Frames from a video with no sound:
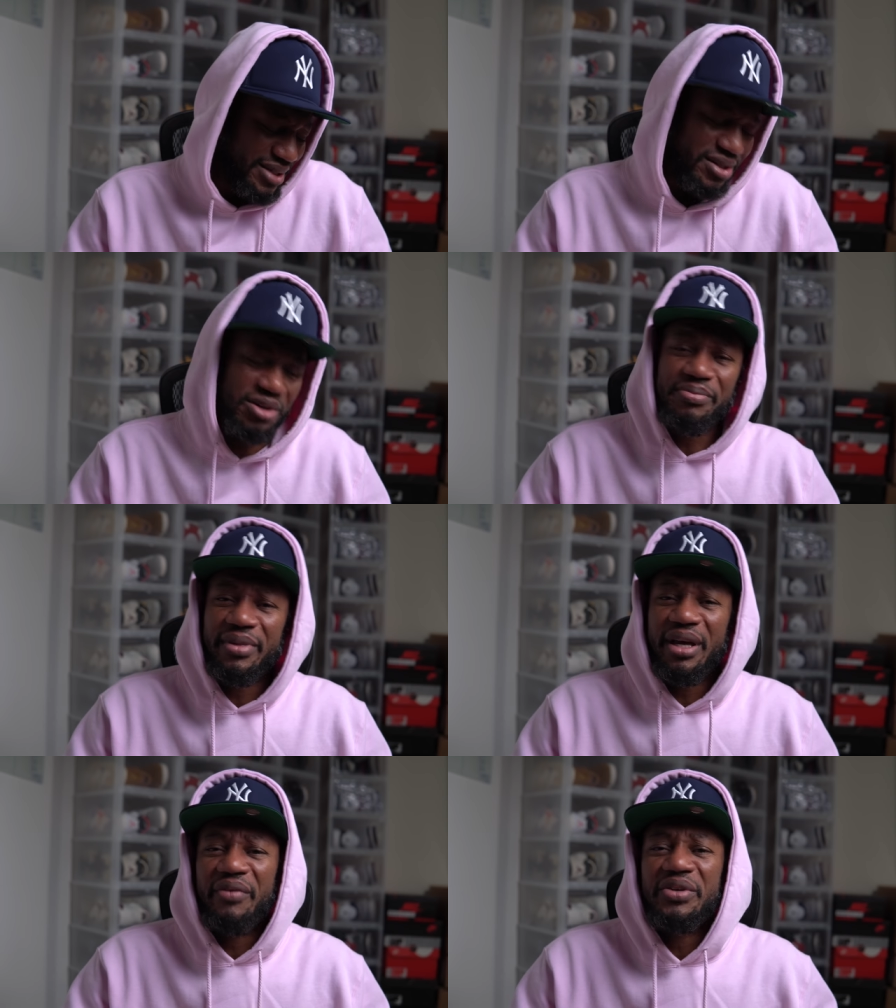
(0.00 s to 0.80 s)
So
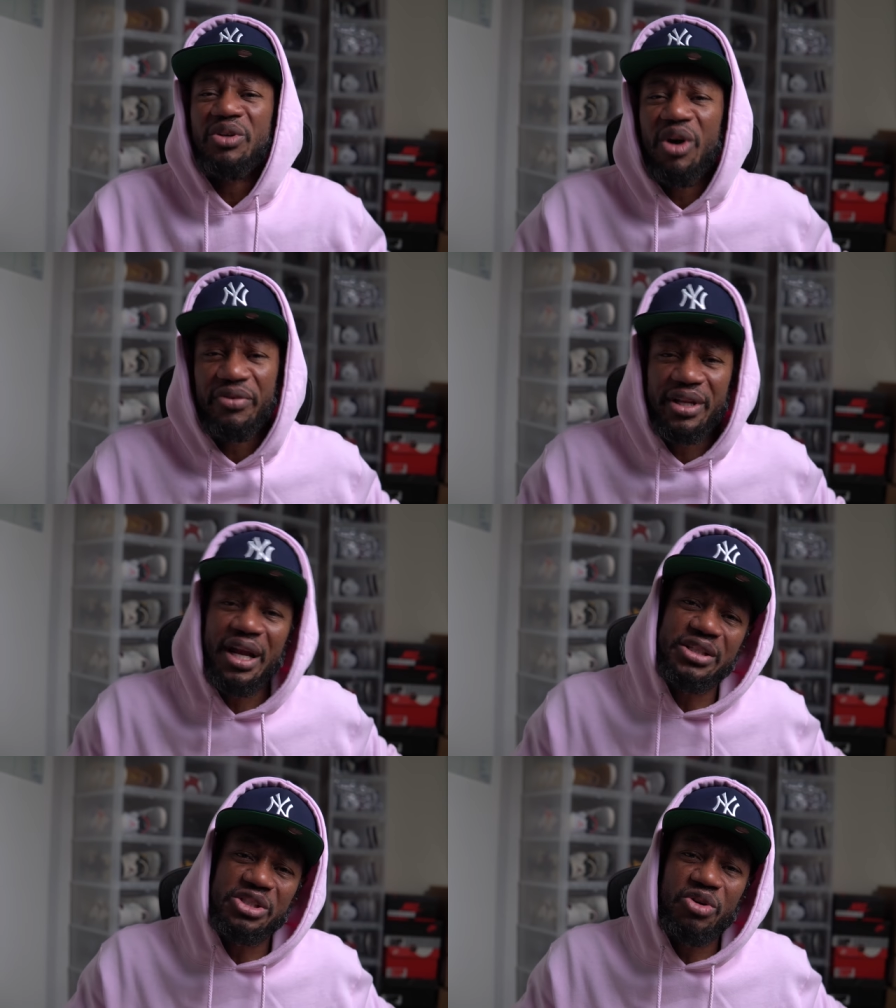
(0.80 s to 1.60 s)
every so often
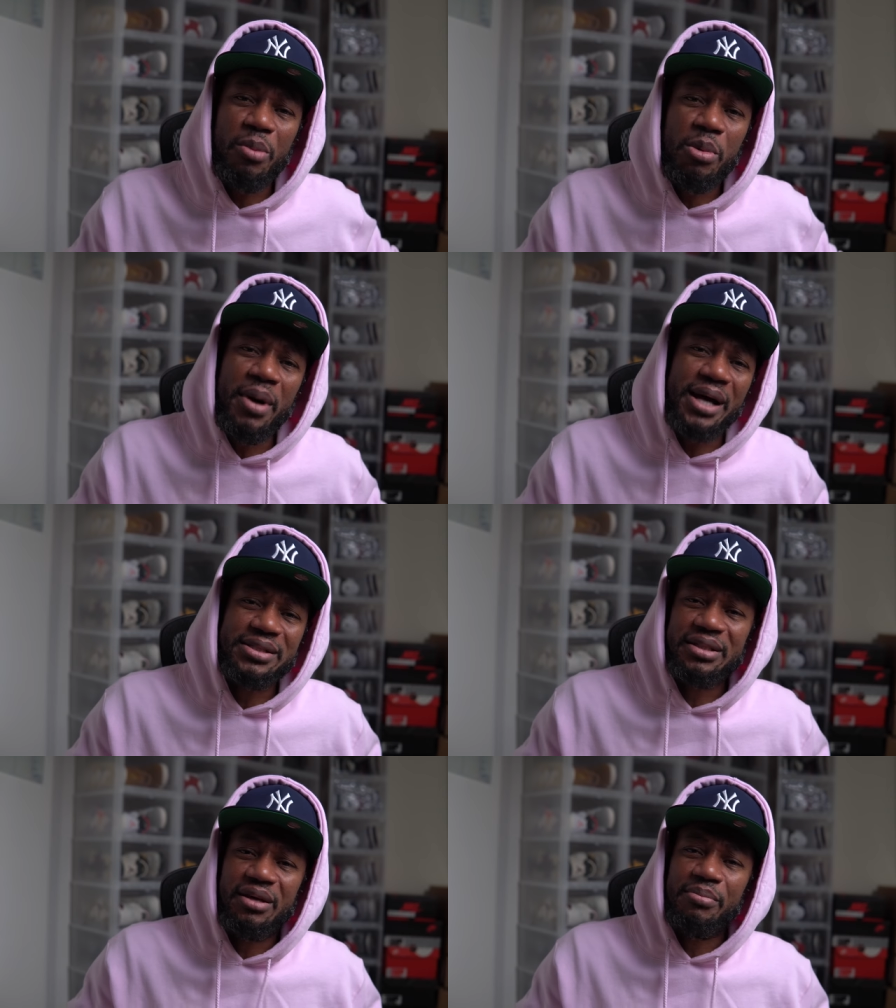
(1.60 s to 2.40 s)
I'll just grab a
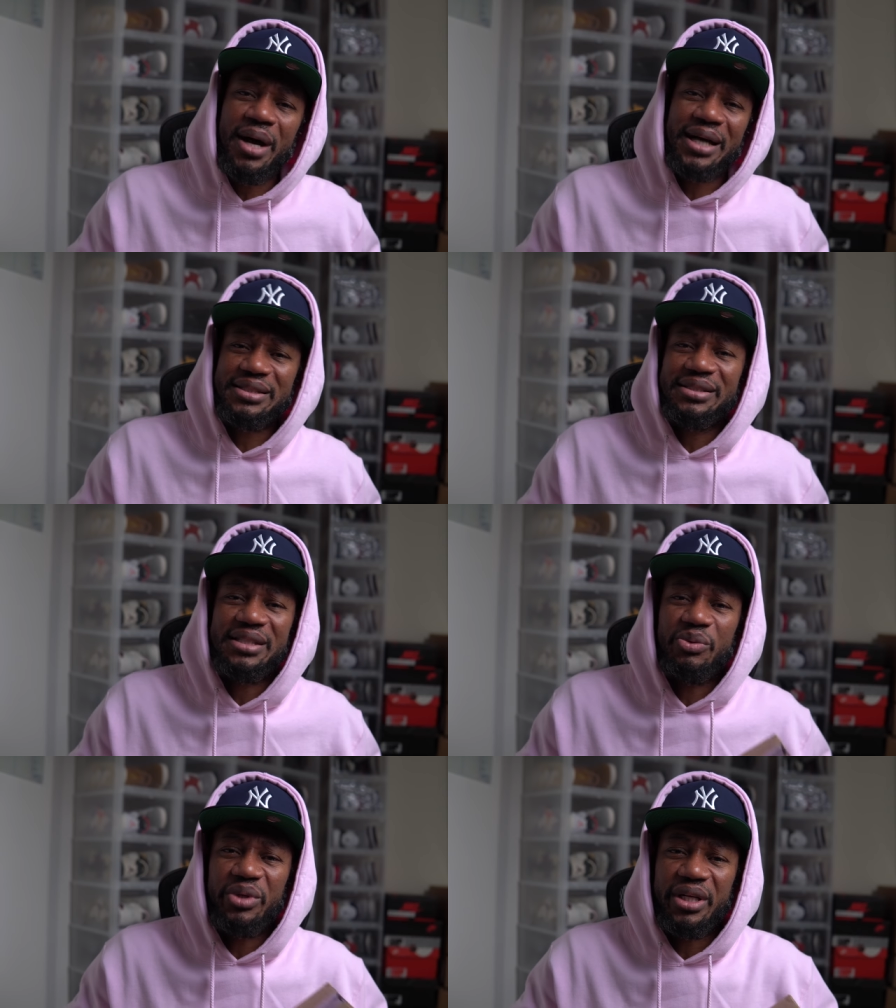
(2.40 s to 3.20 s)
box and unbox it and
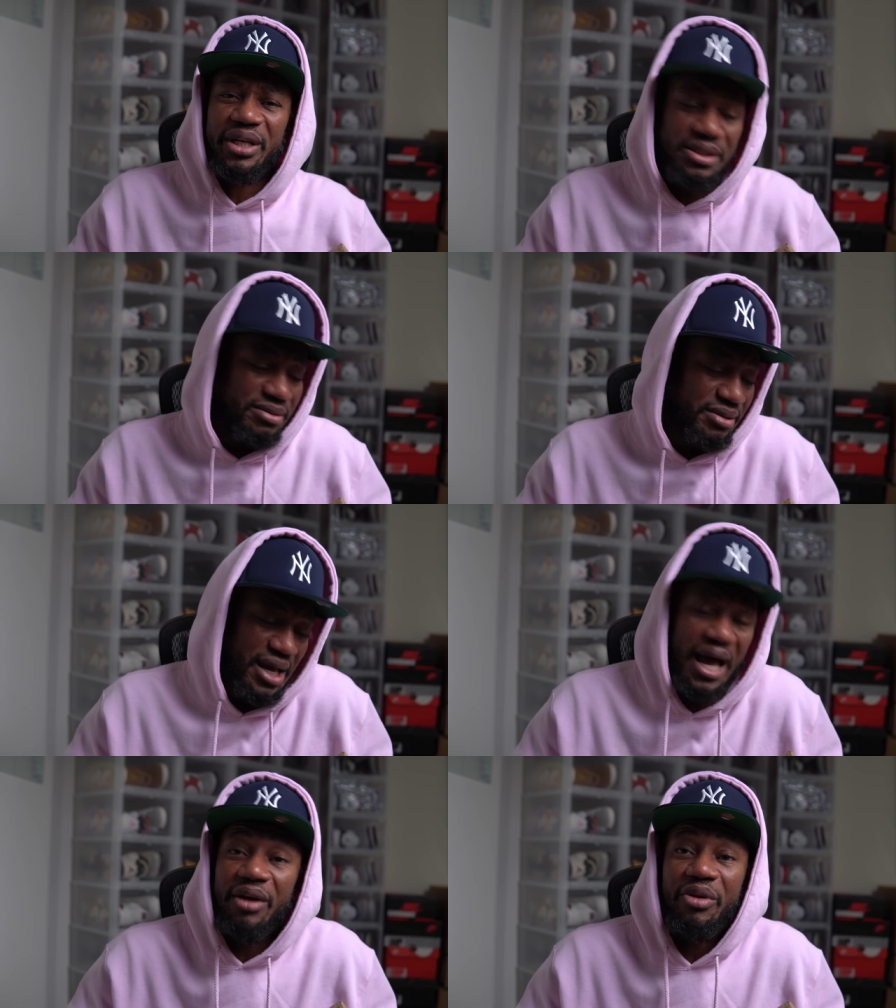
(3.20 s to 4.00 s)
see what it is.
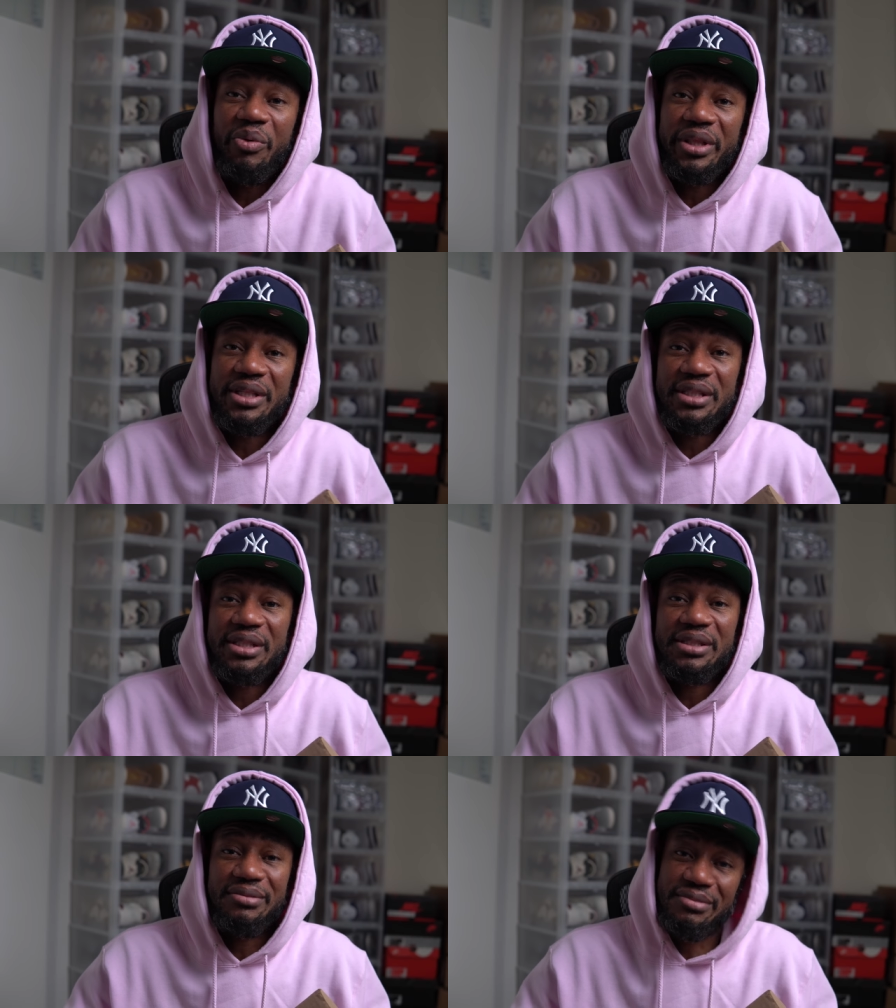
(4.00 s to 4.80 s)
I don't know what this
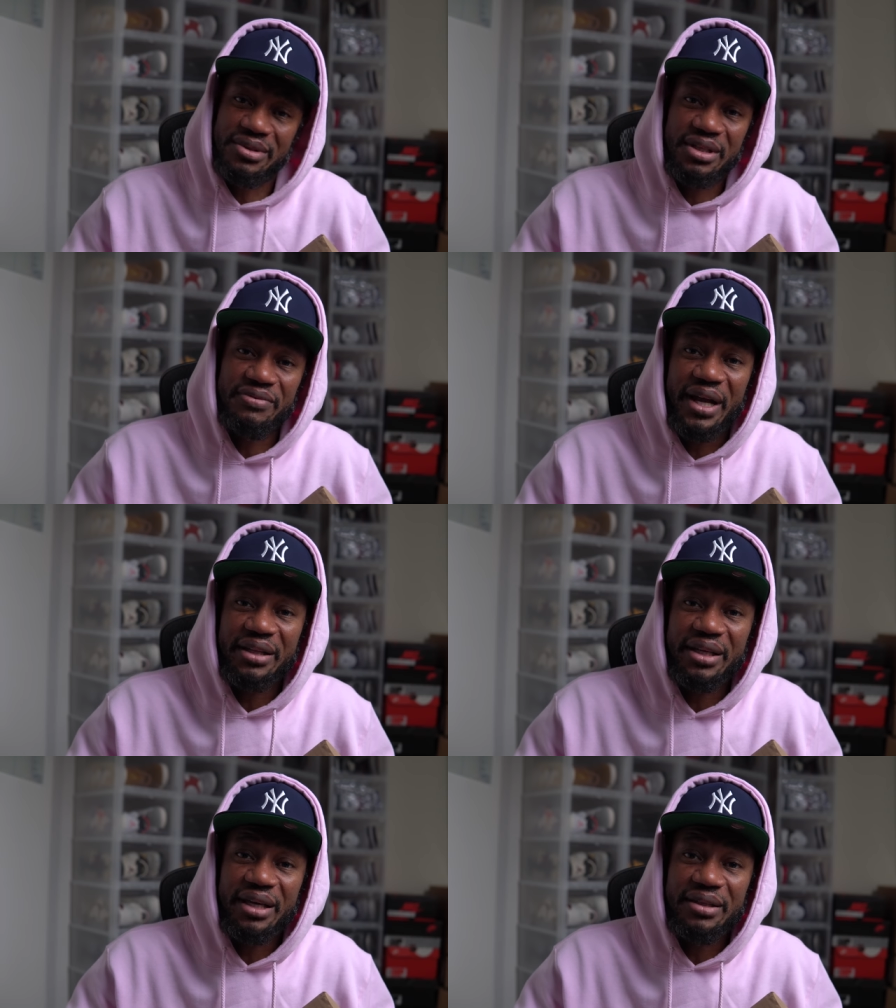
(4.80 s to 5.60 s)
is, so let's find
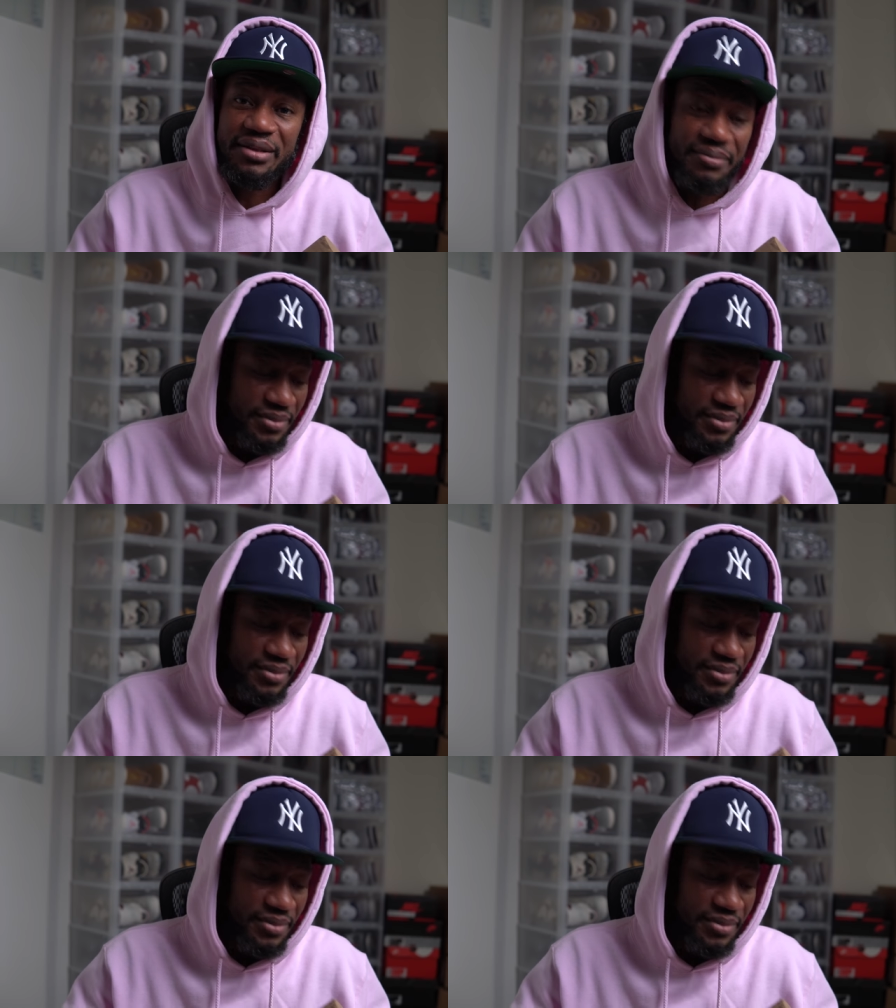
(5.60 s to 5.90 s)
out together.